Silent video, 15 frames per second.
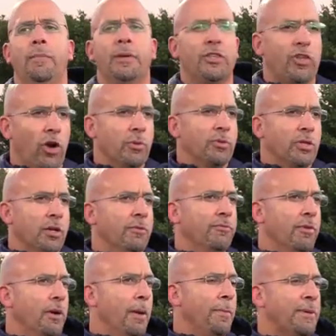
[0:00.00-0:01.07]
in terms
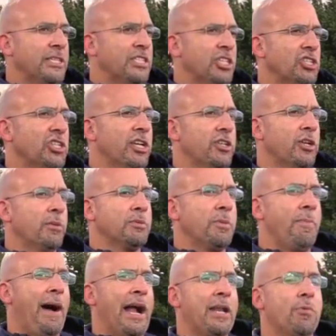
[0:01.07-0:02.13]
of position, in terms
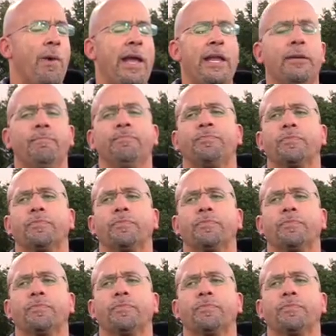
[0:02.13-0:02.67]
of body weight,